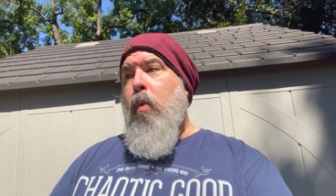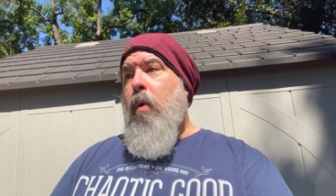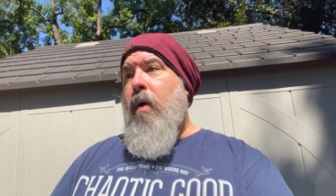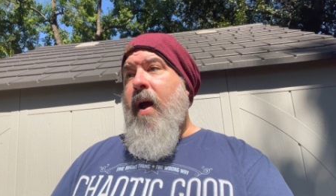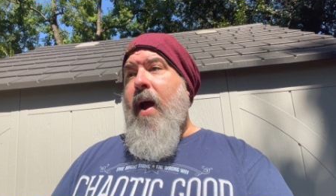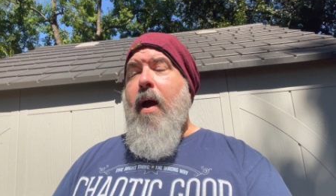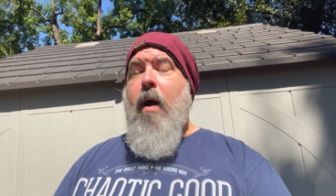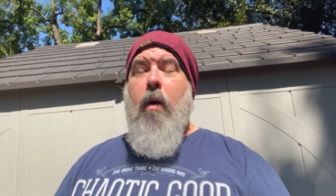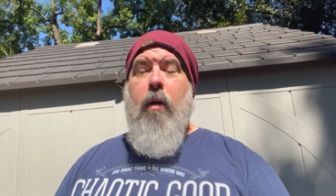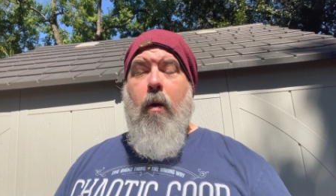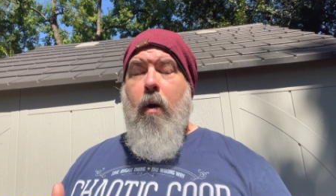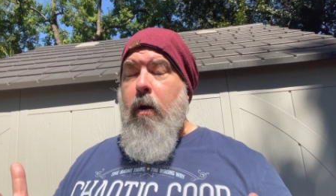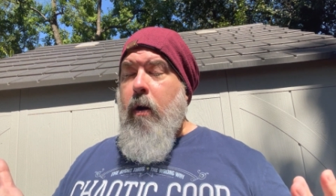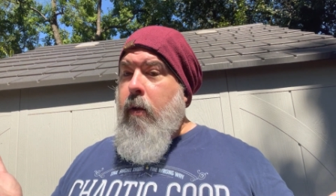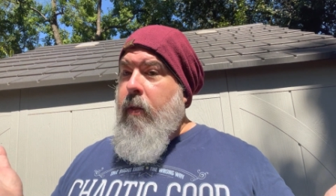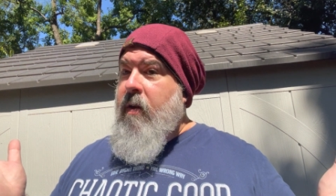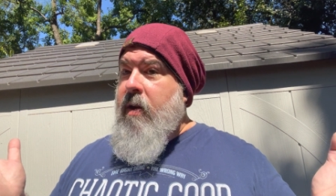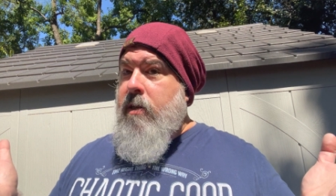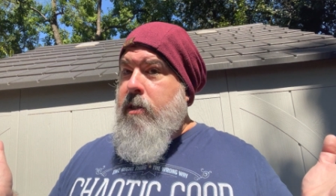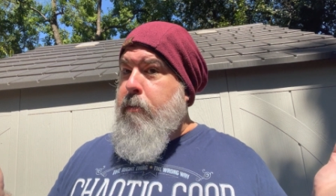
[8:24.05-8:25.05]
How long
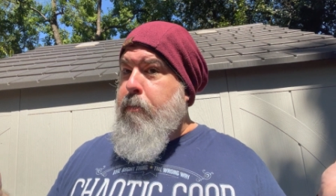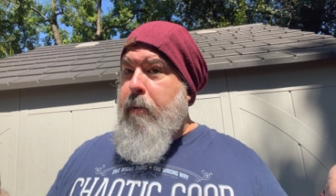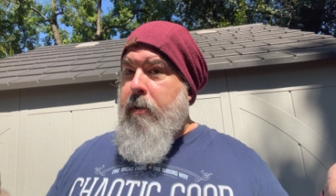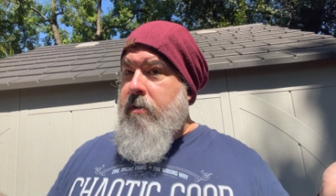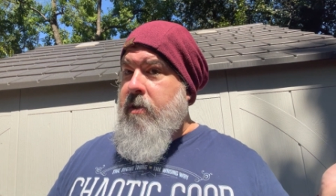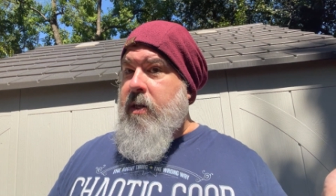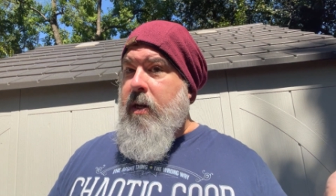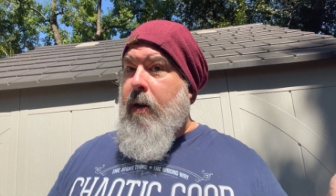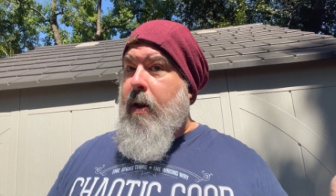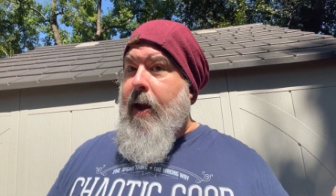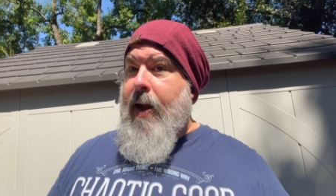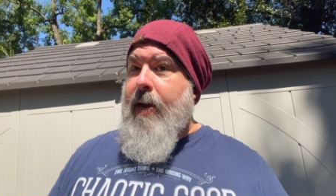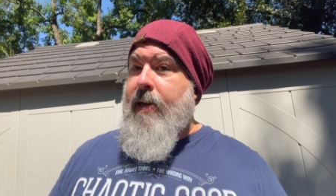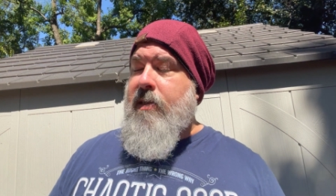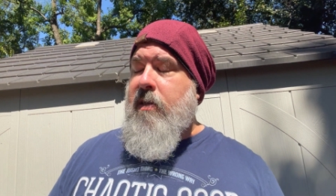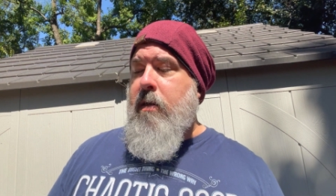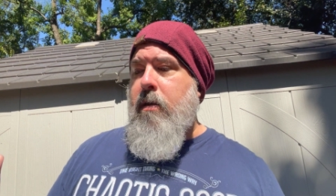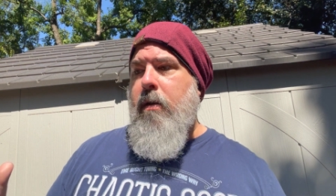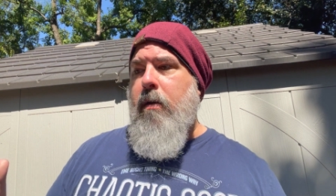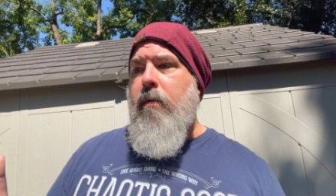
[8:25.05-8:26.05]
are they supposed to
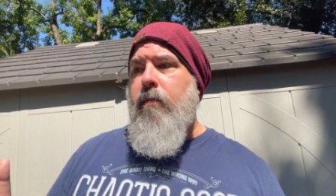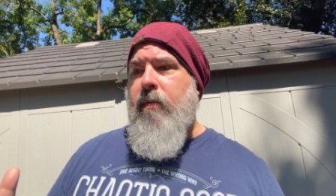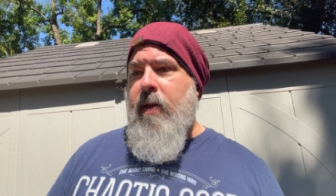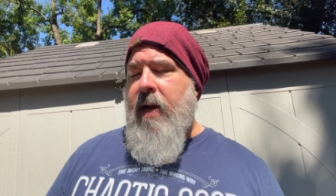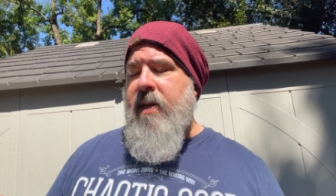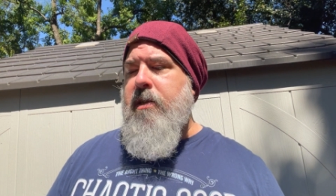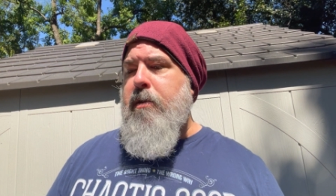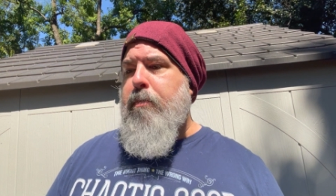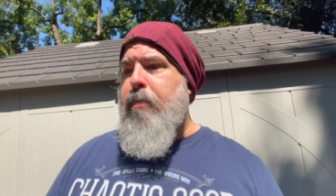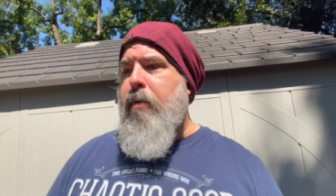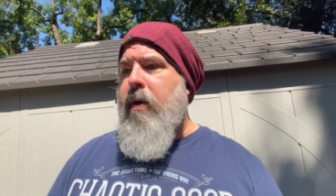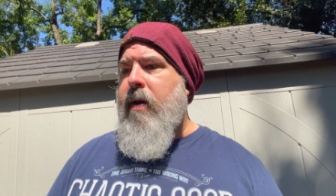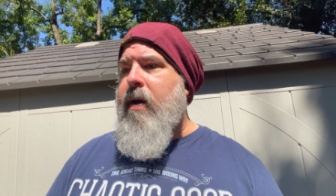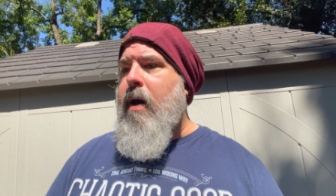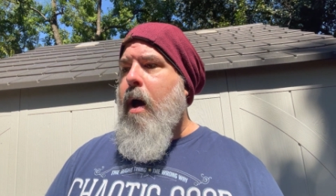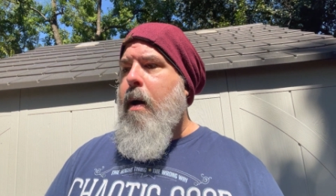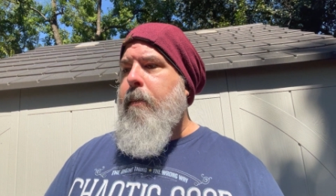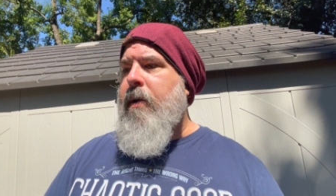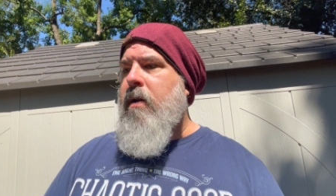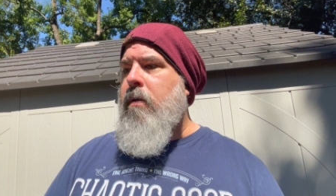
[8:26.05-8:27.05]
last? That's a pretty
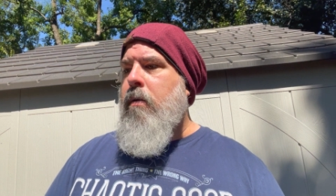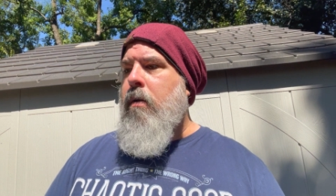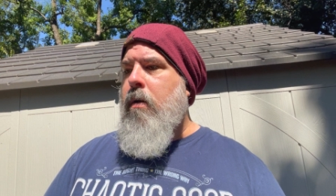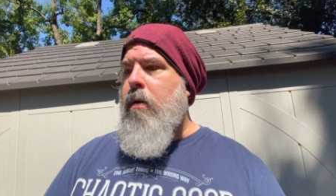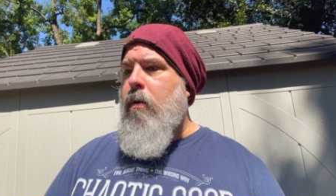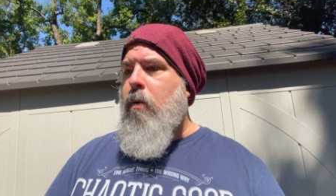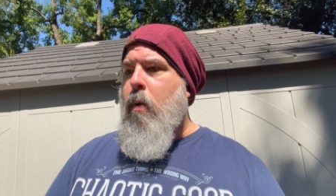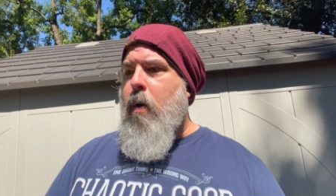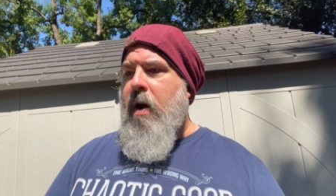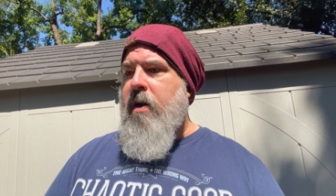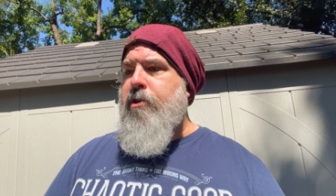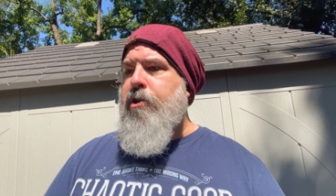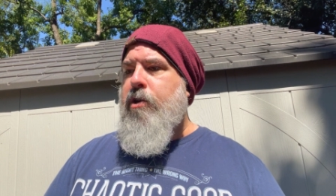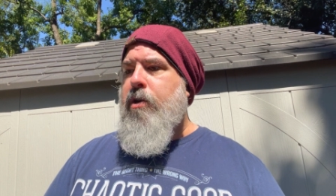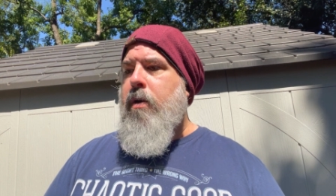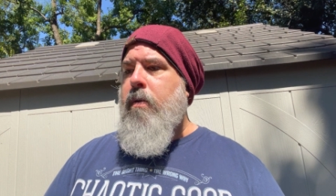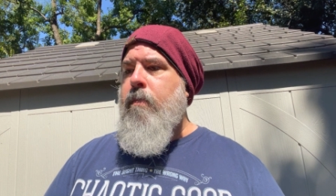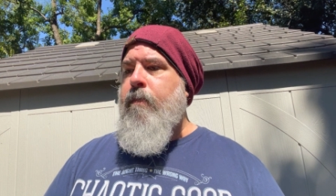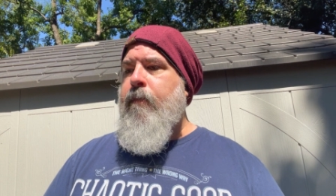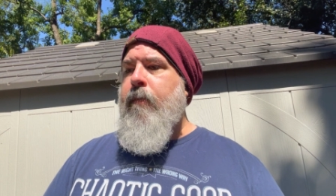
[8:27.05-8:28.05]
common
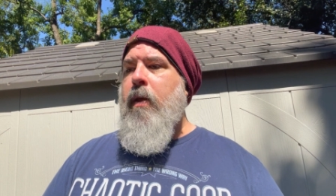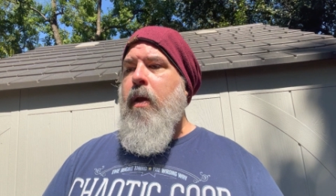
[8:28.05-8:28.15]
question.